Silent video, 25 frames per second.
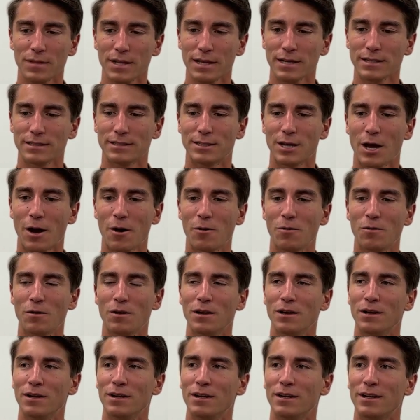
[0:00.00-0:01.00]
So,
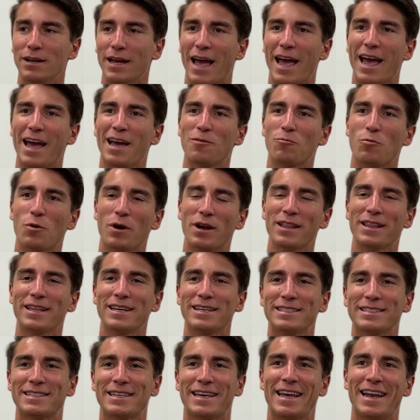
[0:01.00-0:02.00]
and one of
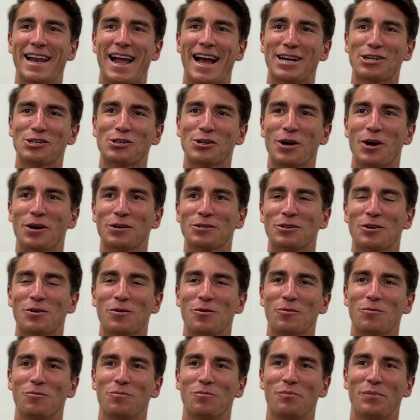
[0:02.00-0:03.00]
these can actually
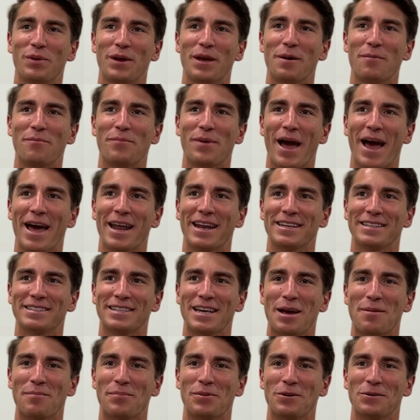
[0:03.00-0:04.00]
also be a bad
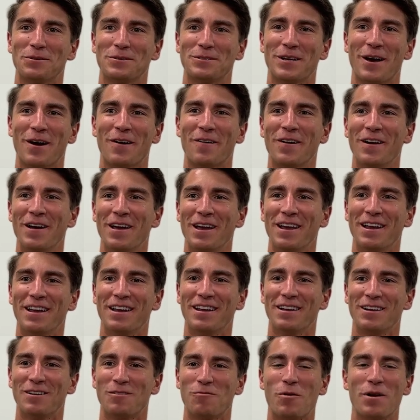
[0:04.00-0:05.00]
example. So,
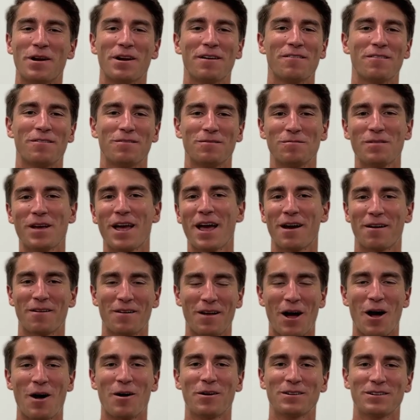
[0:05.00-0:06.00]

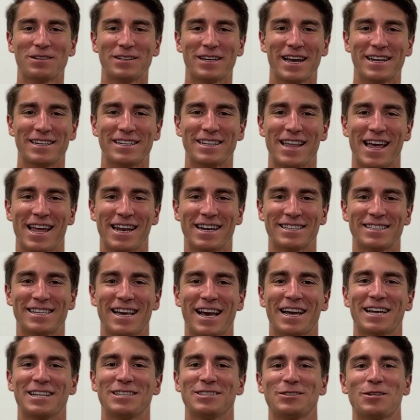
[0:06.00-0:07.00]
I'll get to that in a
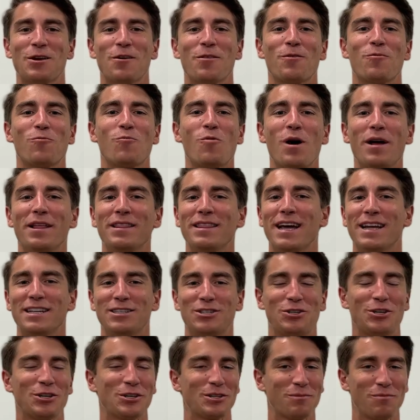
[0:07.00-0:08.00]
second. So the one
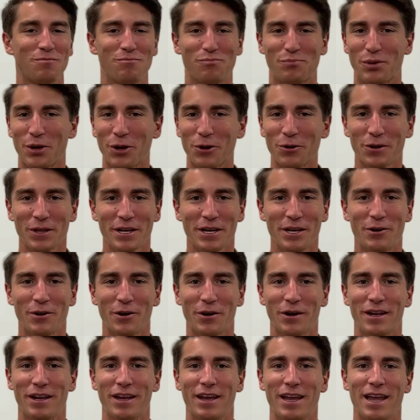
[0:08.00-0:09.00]
that's just purely
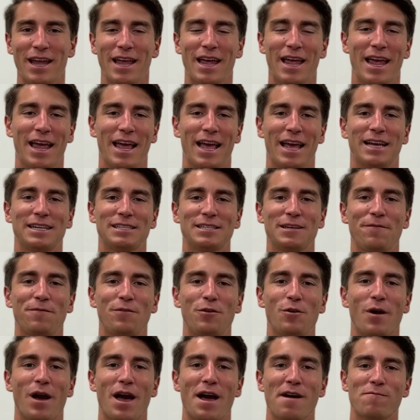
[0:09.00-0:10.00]
good is if
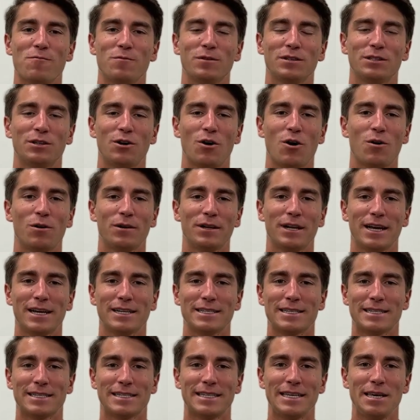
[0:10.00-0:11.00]
you have what's called a
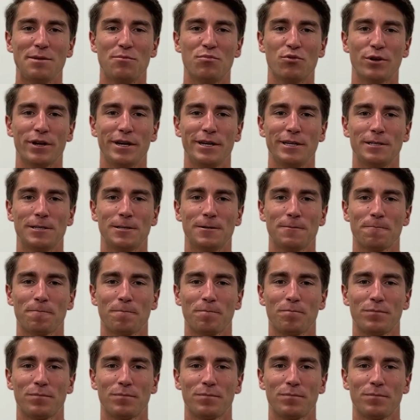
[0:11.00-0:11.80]
sea breeze.